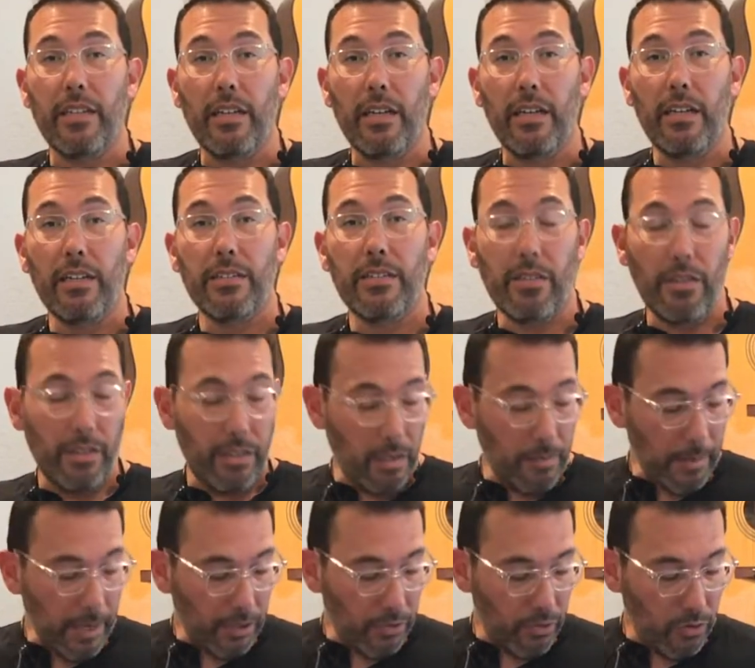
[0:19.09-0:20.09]
U's on the
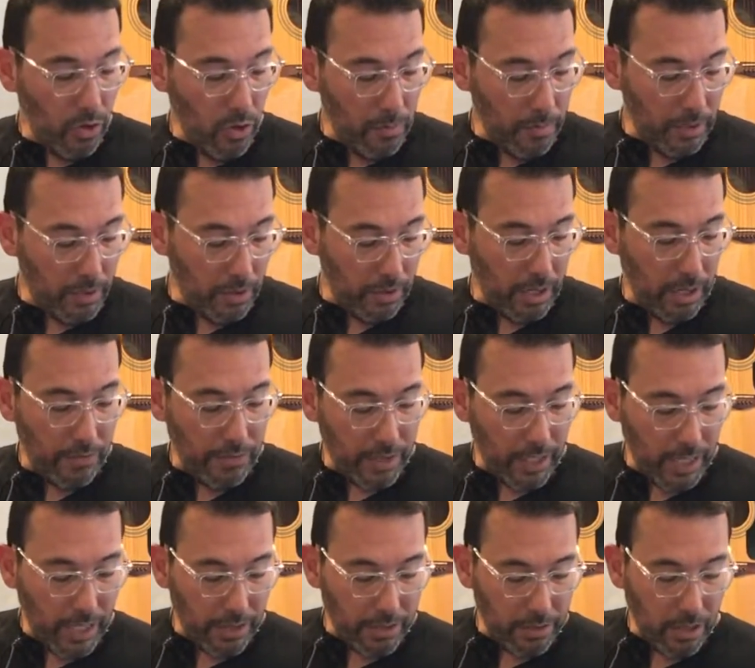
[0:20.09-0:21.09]
metronome and turn everything
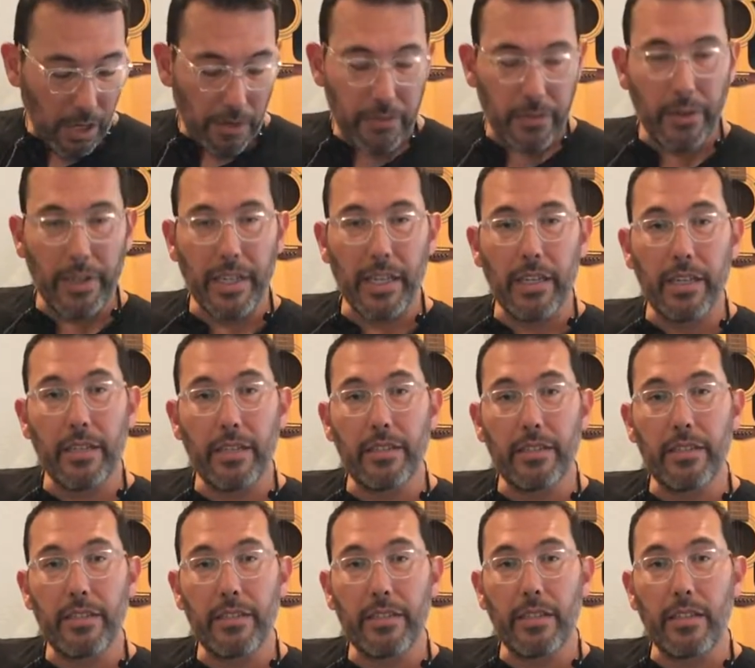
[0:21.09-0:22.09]
else off so I get a
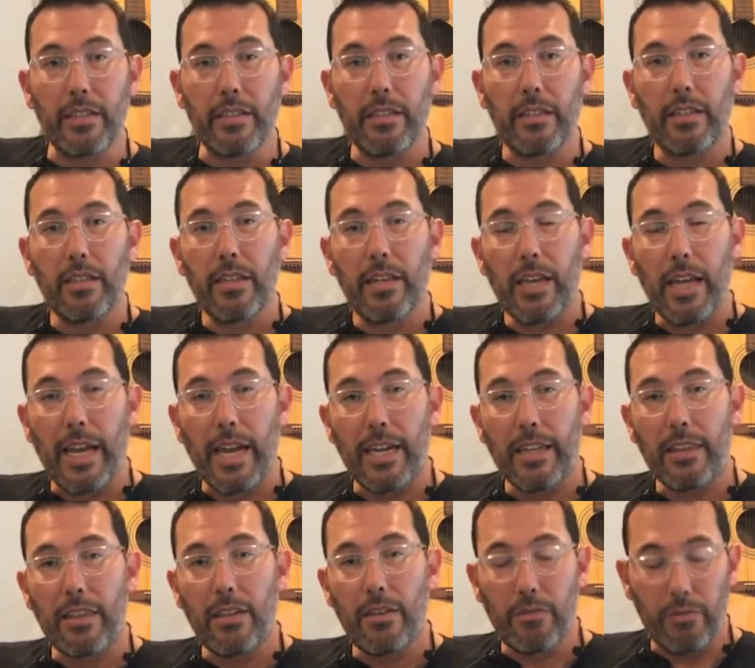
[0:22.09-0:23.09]
consistent eighth
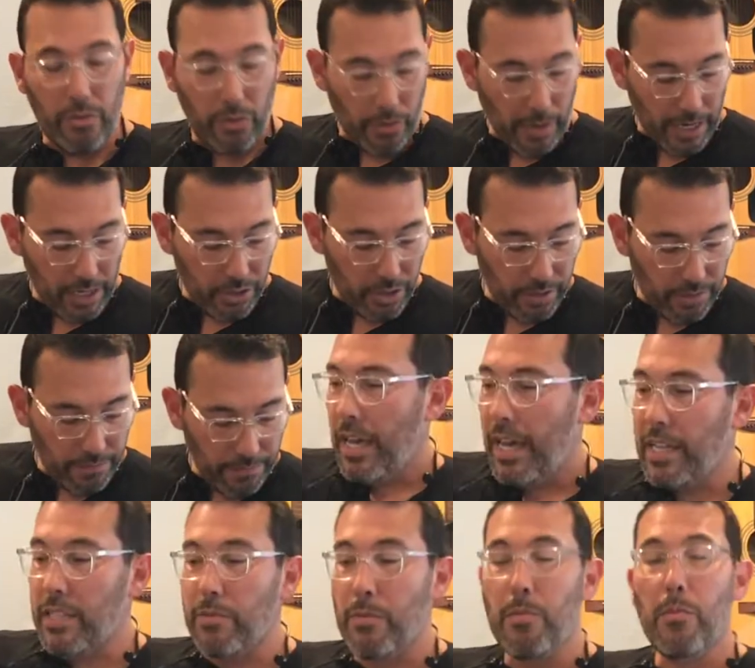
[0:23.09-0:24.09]
note duration
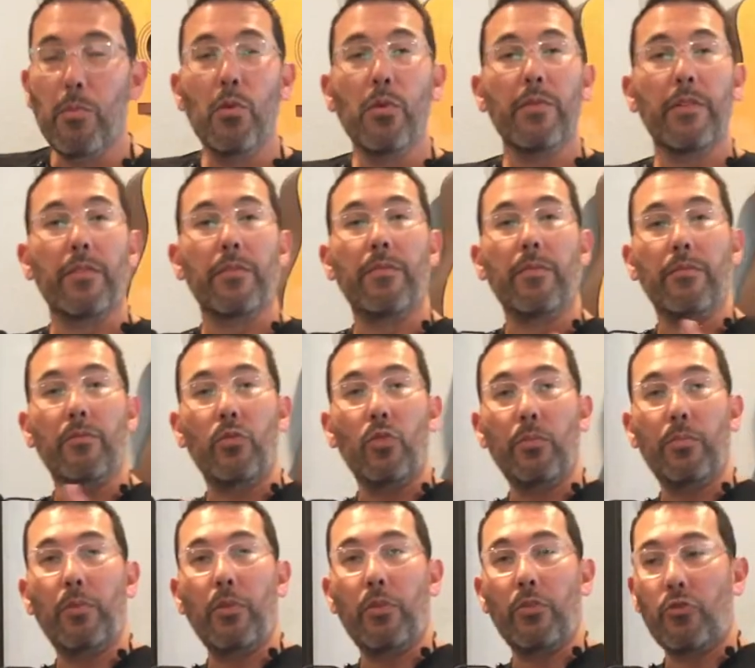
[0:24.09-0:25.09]
as we move in from
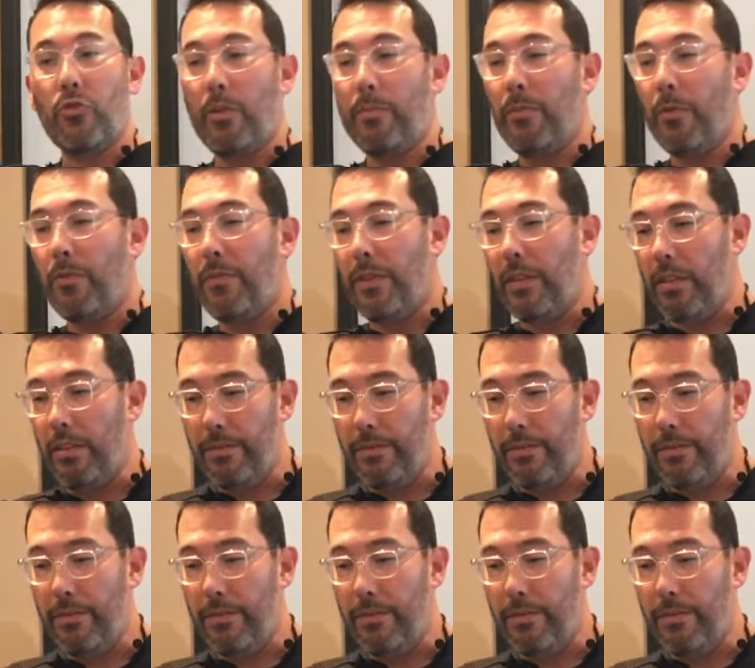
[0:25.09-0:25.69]
duple to triple feel.